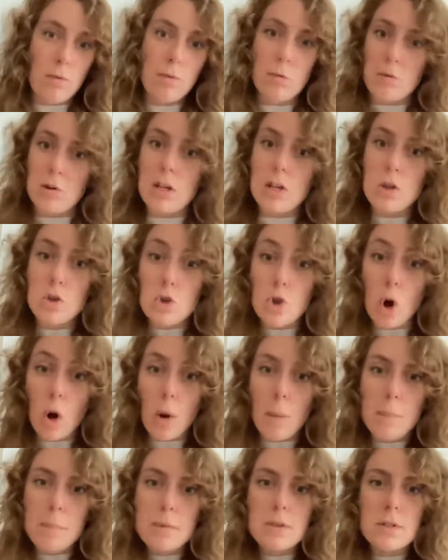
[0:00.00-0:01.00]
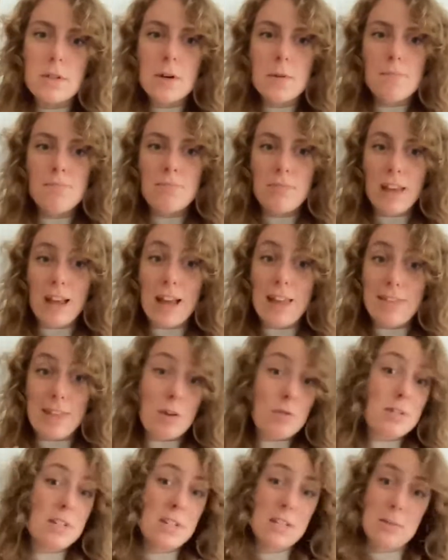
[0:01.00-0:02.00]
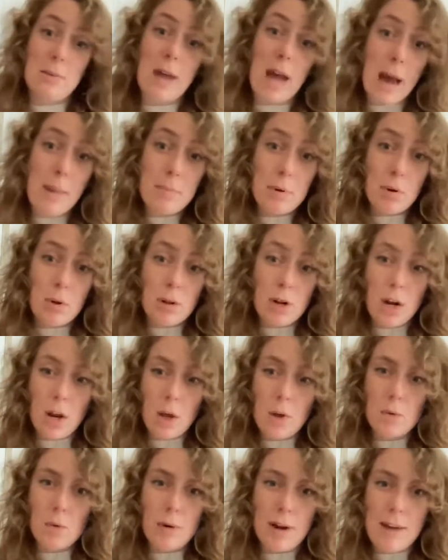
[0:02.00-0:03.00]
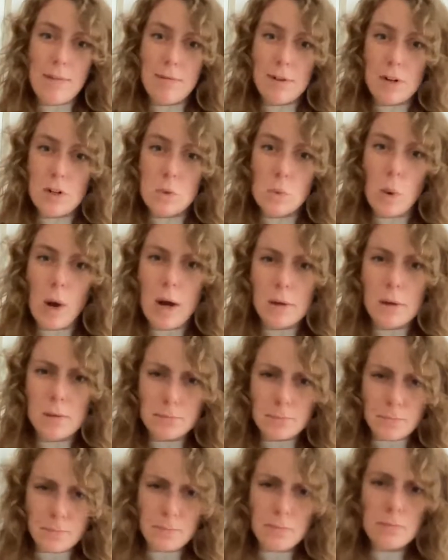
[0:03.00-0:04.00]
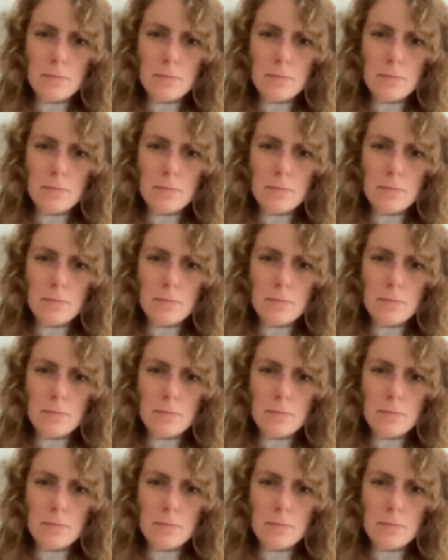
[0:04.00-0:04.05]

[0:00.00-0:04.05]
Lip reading: of green jobs. And those need to be happening on a local level as well.